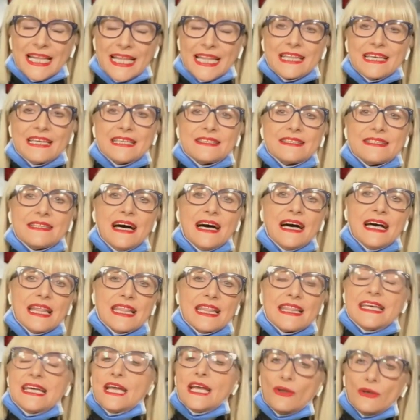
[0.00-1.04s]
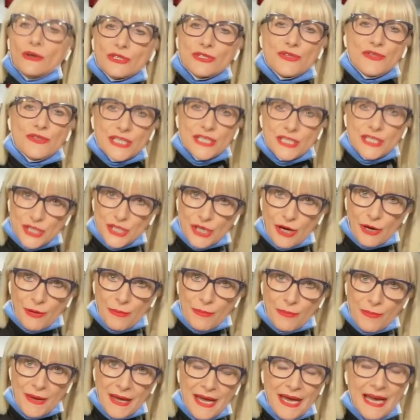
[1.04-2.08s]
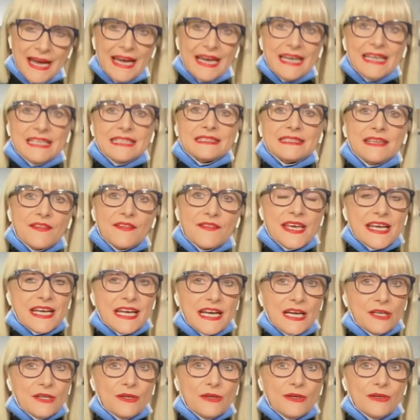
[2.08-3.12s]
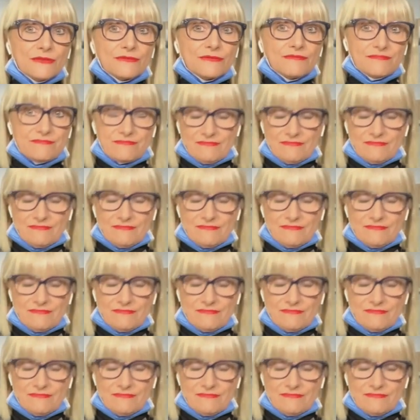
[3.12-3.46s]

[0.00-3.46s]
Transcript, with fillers: that uh, they lost their job and they cannot